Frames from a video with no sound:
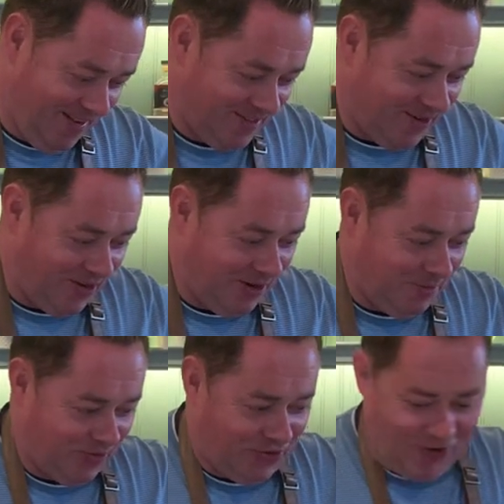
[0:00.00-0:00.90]
So we're going to
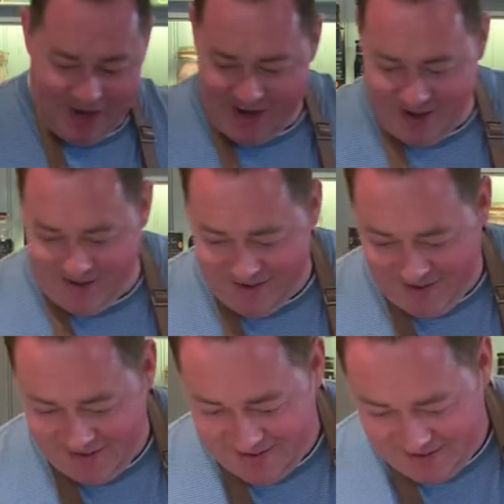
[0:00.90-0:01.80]
put three here.